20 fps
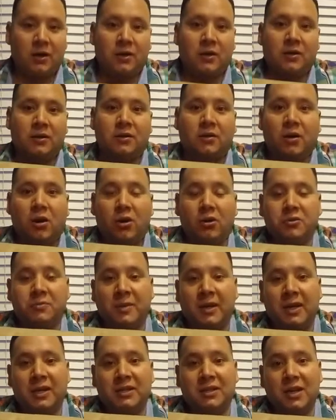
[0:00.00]
Karl's
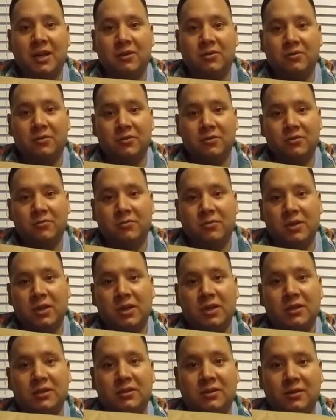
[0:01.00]
Bait and Tackle, you
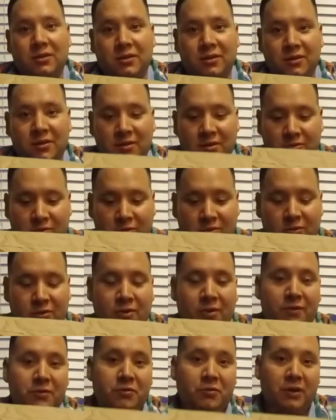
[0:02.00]
must
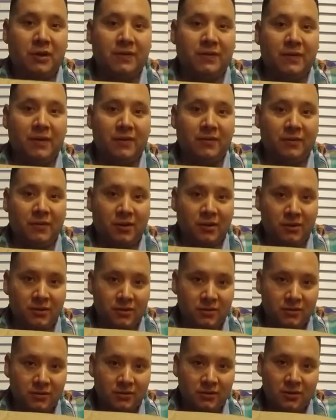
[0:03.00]
order
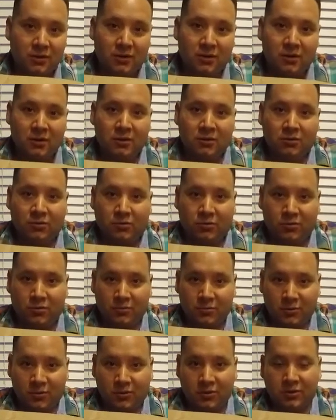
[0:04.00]
$25 or
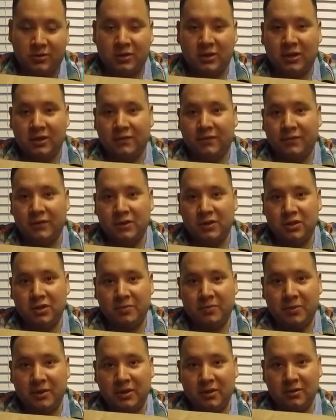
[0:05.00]
more to get free
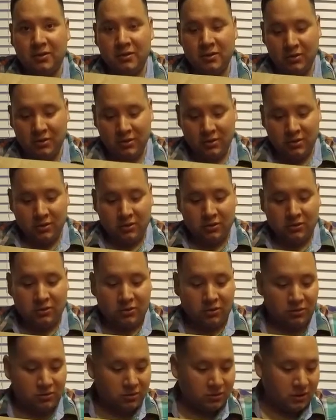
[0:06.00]
shipping.
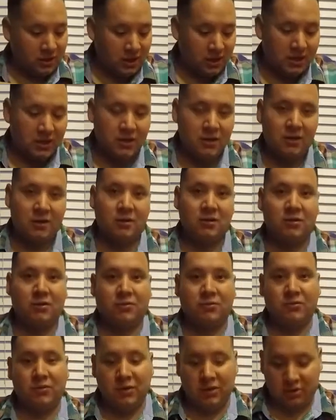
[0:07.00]
So today, the
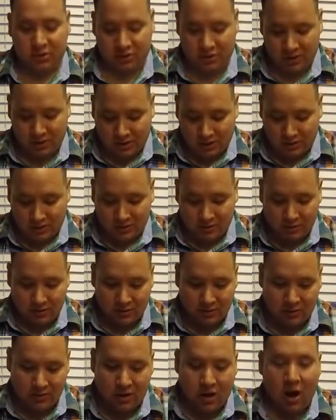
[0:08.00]
question is,
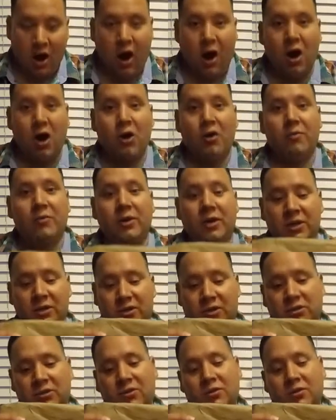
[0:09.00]
how much